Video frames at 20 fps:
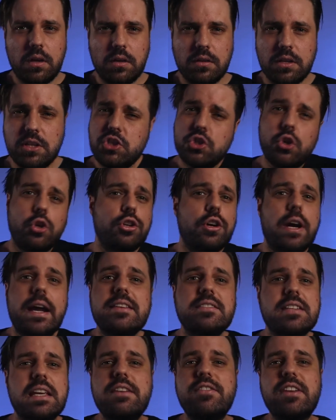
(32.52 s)
This genre
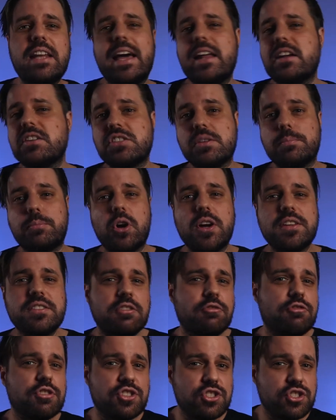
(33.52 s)
has even had a
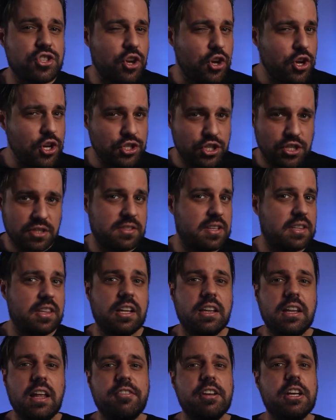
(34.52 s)
surprising resurgence in
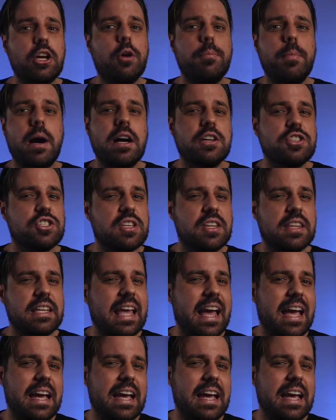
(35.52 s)
the loving homage to the